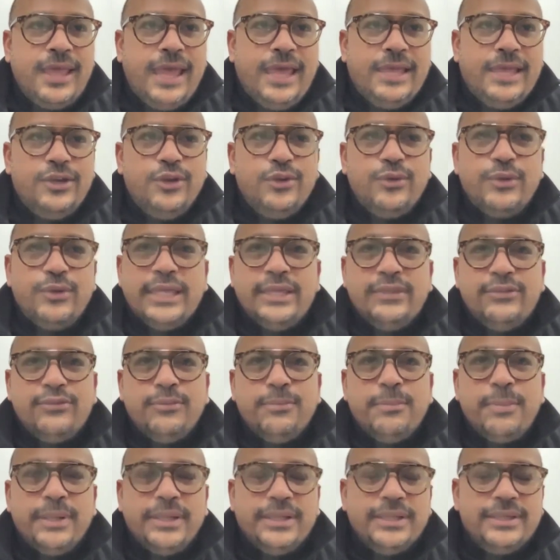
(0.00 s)
and looking to
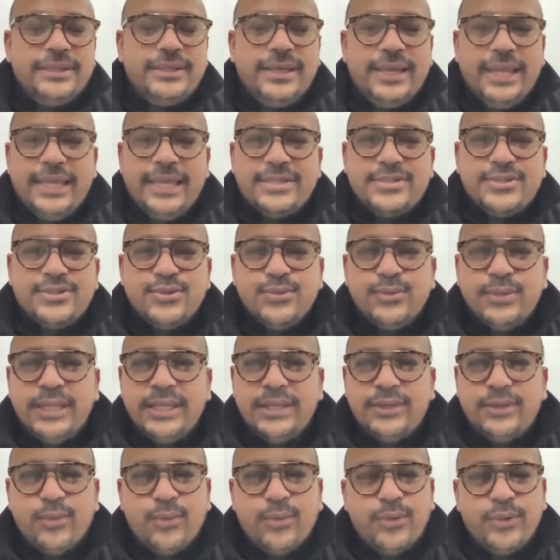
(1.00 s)
build the next
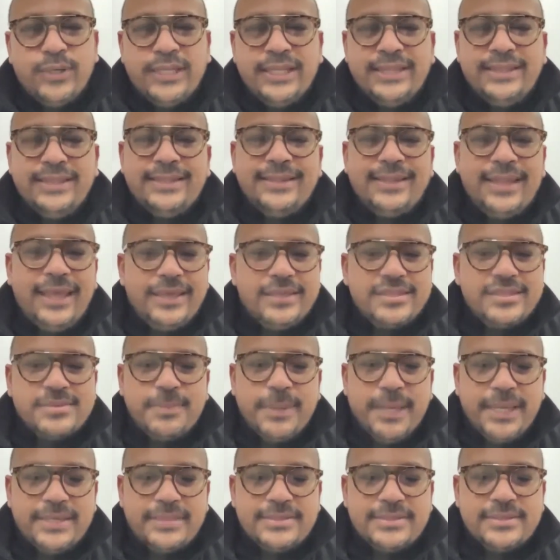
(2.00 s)
unicorn in the tech
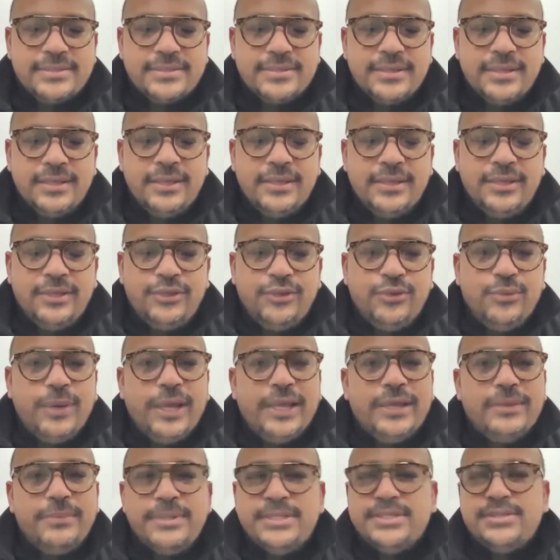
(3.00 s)
space, you
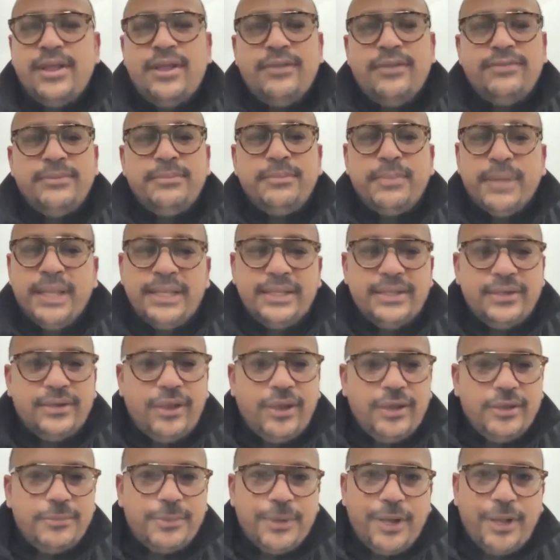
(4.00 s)
want to be solving $1 billion
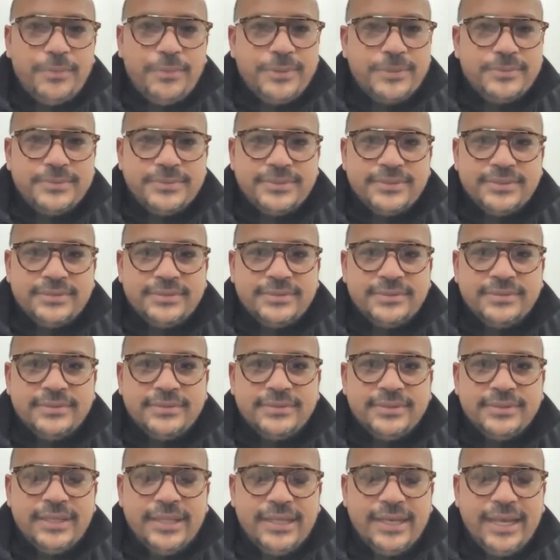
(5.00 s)
problems,
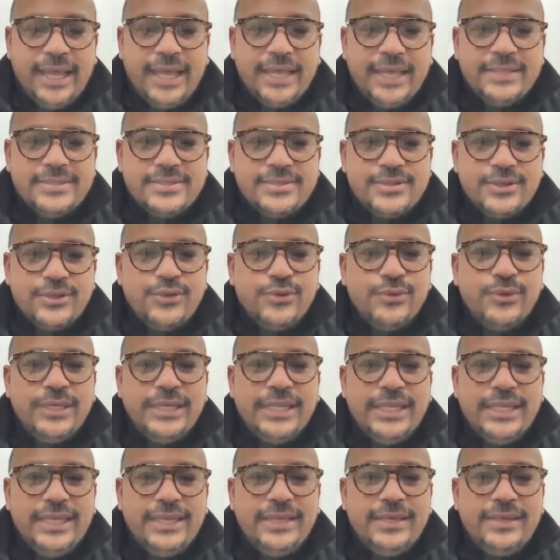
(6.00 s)
right? So you
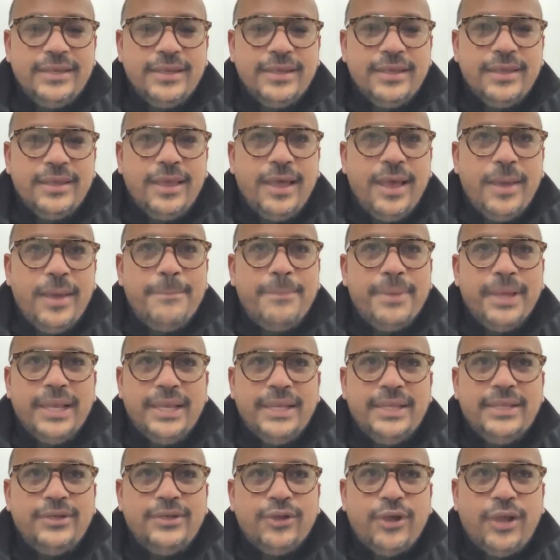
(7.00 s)
need a $1
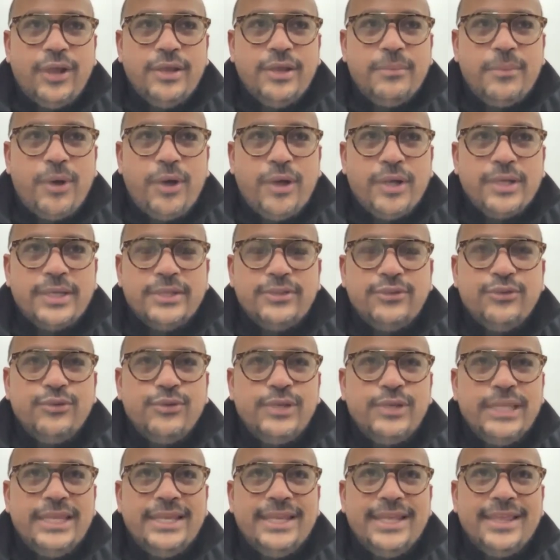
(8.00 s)
billion market. You
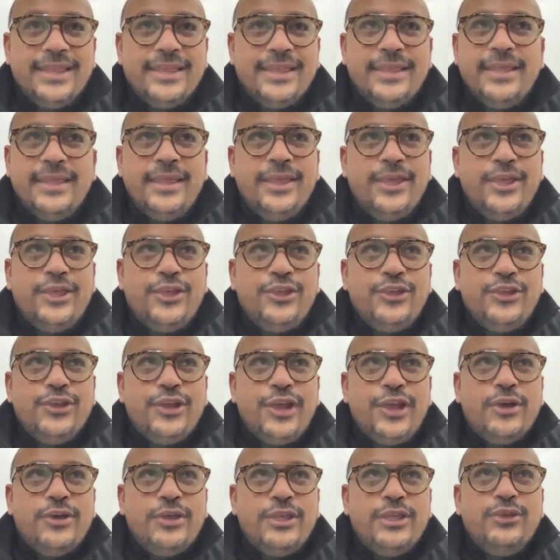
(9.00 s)
need
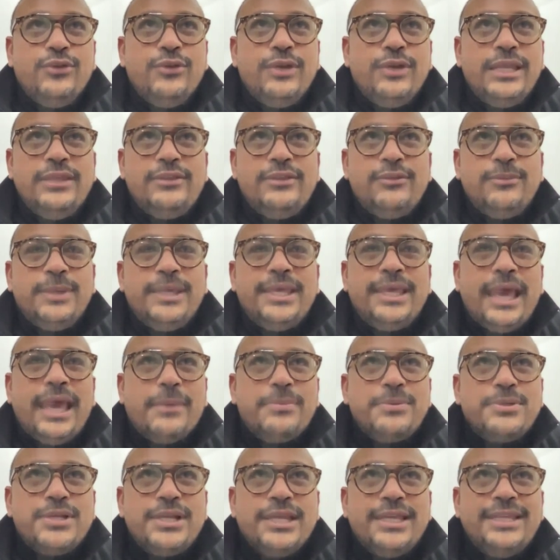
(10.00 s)
you need to be
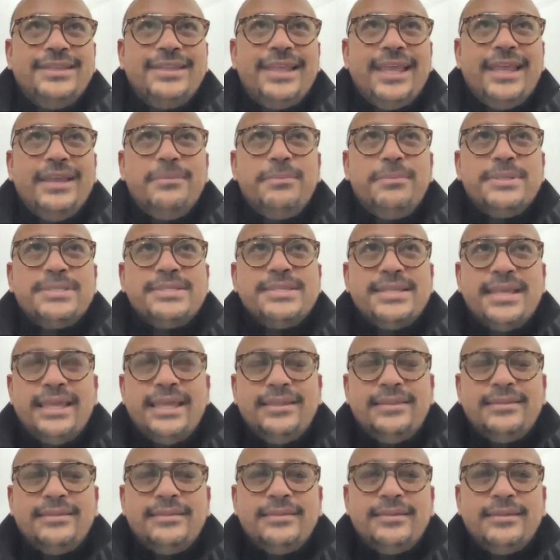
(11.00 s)
capturing
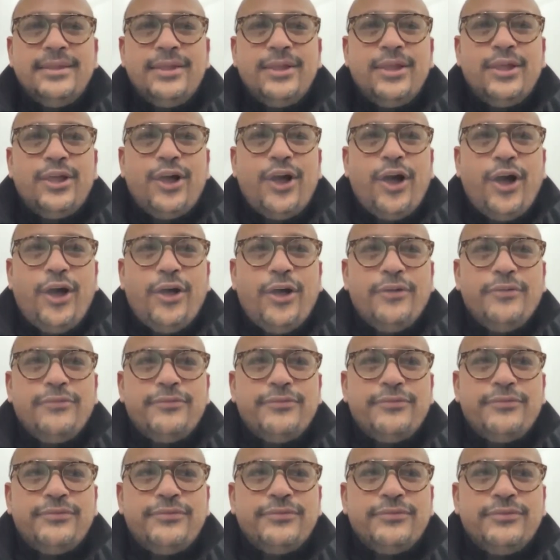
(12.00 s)
10%
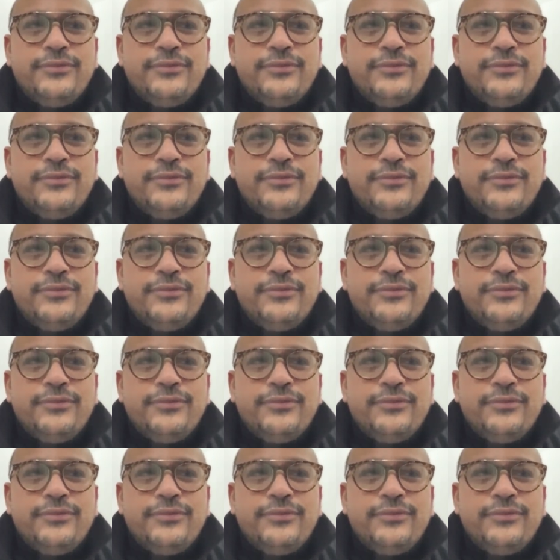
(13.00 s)
of